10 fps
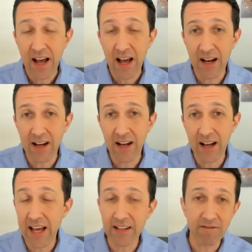
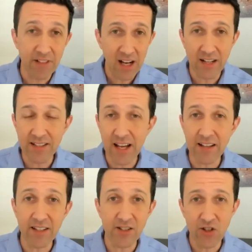and
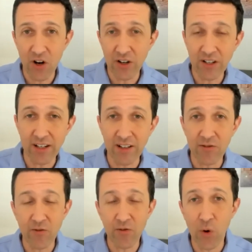content that's
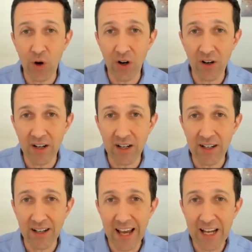targeted
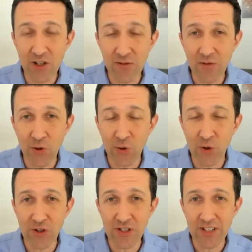for Asian
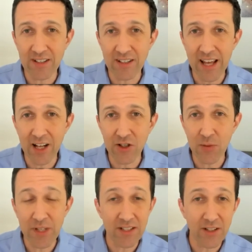viewers and
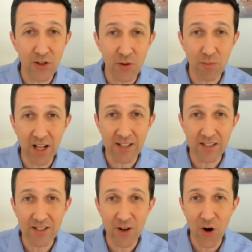LGBTQ
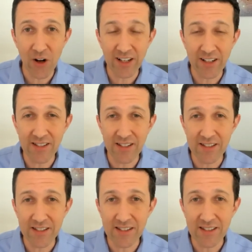plus
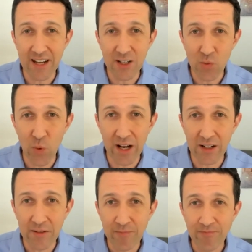audiences as
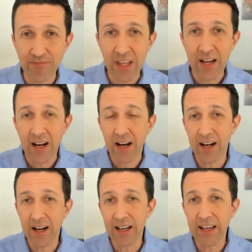well.
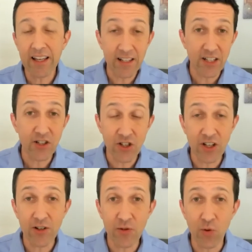In
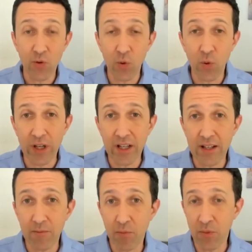addition,
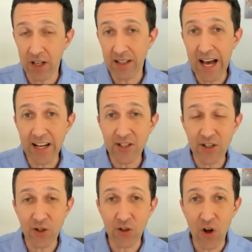we last
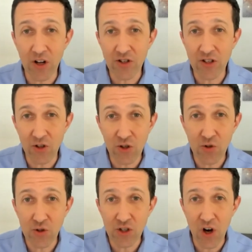year launched a
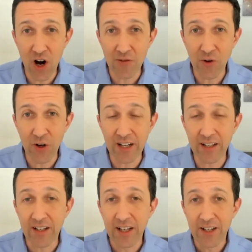news
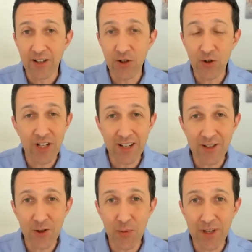offering, News on
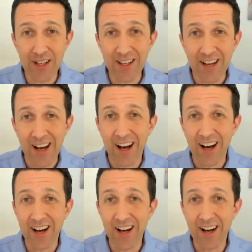Tubi,
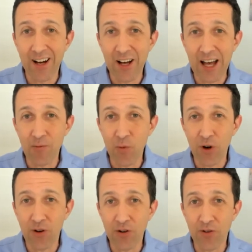and
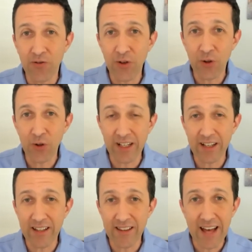we're
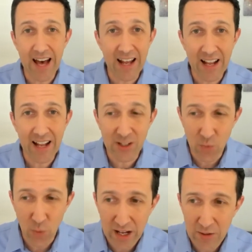fueling that as
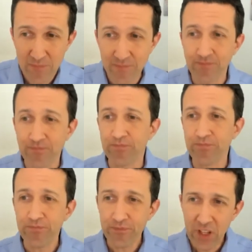well
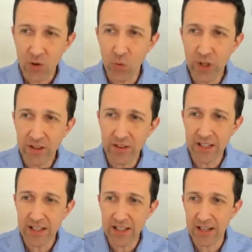with
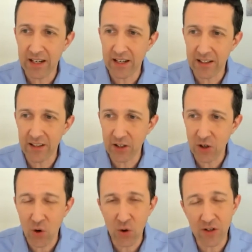the
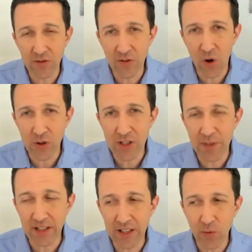goal of
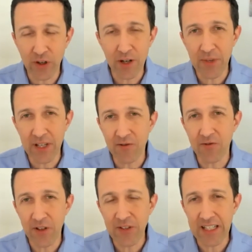ultimately we're going to be in
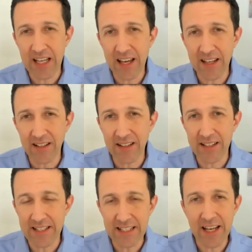58
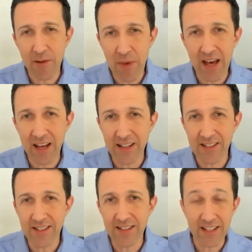
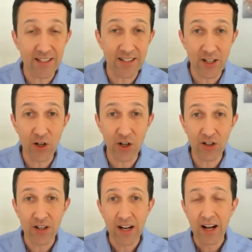DMAs this
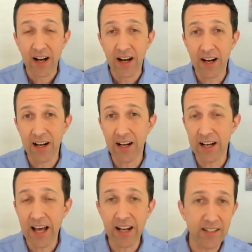year.
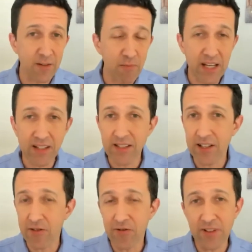And it's a mix
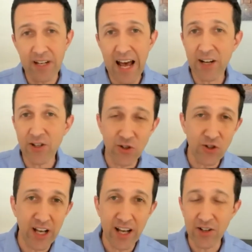of national
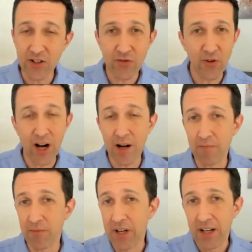channels
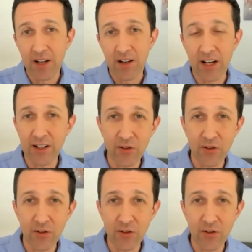from, you know,